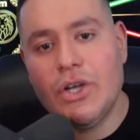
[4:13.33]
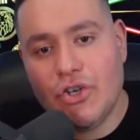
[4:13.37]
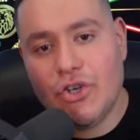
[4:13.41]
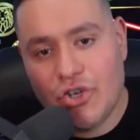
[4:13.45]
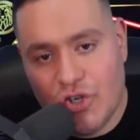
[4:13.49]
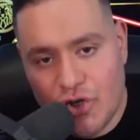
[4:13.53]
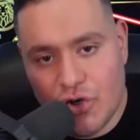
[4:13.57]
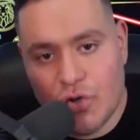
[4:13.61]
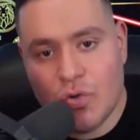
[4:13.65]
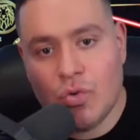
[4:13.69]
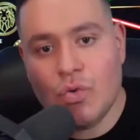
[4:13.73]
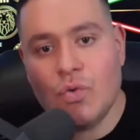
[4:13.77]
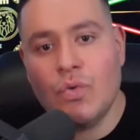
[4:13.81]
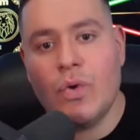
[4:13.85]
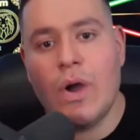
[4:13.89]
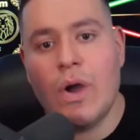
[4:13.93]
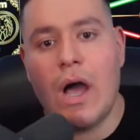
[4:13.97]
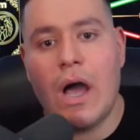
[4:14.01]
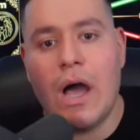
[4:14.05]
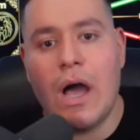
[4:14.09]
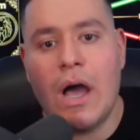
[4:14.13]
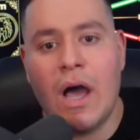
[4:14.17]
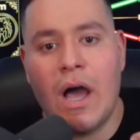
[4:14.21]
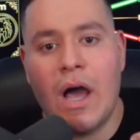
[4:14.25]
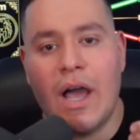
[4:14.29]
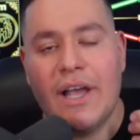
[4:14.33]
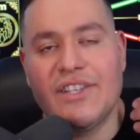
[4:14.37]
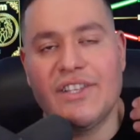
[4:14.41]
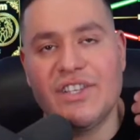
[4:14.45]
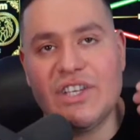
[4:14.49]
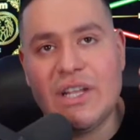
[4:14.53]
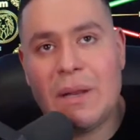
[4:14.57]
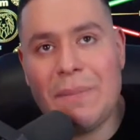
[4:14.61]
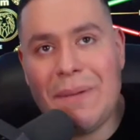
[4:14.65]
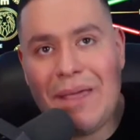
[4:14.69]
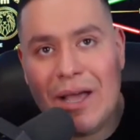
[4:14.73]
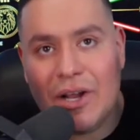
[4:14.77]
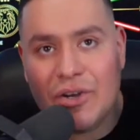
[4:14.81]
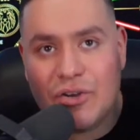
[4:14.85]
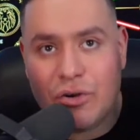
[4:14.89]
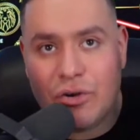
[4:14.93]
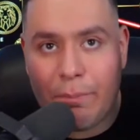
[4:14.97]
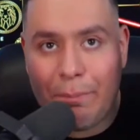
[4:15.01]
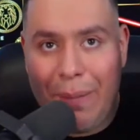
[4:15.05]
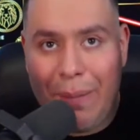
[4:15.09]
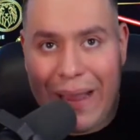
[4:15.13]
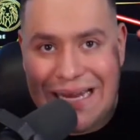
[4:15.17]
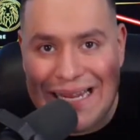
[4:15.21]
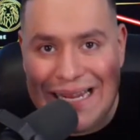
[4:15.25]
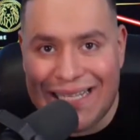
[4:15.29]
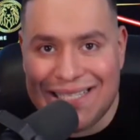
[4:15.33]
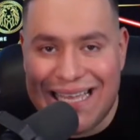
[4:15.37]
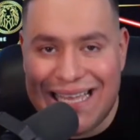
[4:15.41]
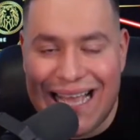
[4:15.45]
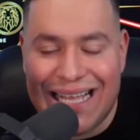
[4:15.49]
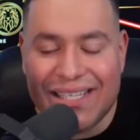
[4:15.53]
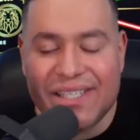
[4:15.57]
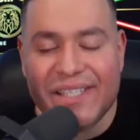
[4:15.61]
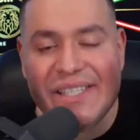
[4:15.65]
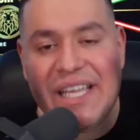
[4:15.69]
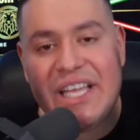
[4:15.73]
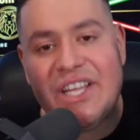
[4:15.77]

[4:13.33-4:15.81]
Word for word: to uh, it's going to be under beta test